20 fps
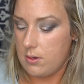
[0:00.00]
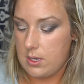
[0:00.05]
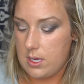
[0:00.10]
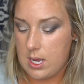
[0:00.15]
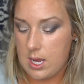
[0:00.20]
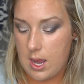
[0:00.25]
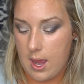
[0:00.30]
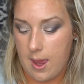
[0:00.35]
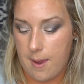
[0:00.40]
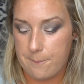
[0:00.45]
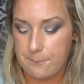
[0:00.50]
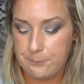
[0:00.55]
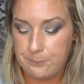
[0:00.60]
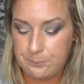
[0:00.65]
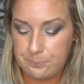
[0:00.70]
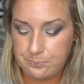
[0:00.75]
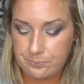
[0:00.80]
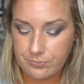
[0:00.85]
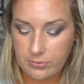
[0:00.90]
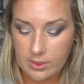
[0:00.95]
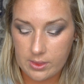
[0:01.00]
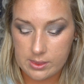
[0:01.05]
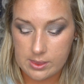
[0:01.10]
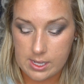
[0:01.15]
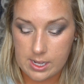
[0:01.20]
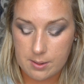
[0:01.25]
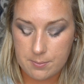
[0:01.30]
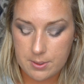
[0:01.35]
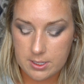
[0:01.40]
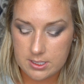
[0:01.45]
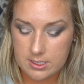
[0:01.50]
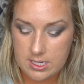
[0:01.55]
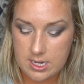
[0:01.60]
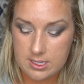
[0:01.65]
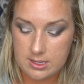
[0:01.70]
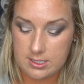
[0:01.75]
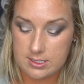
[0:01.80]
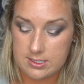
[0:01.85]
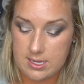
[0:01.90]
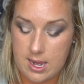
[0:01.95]
Okay, then I'm gonna
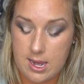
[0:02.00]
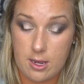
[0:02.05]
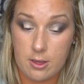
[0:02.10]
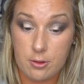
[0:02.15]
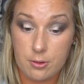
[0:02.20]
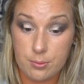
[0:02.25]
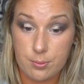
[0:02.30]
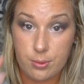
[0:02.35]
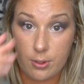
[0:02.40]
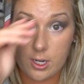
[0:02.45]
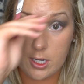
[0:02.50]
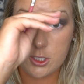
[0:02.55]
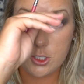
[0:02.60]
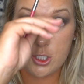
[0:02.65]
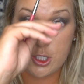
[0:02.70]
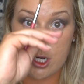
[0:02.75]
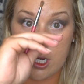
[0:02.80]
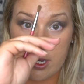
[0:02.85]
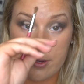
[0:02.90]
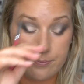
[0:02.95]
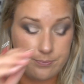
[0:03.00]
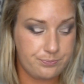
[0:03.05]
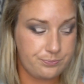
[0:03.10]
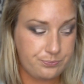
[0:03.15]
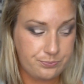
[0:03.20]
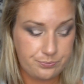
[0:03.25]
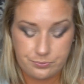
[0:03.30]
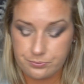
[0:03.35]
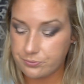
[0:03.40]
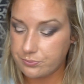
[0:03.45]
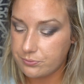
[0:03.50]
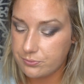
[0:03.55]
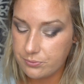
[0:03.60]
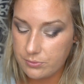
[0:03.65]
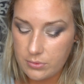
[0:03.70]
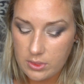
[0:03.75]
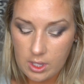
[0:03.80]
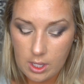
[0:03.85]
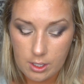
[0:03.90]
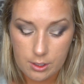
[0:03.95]
take this angled brush
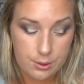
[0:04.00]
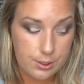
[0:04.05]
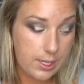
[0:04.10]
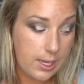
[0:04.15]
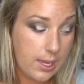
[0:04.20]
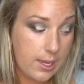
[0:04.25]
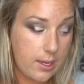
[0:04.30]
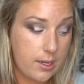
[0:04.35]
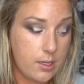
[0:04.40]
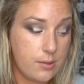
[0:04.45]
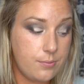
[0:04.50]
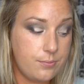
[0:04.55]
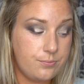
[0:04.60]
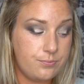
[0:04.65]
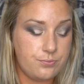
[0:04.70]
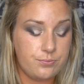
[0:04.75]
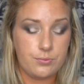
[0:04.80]
again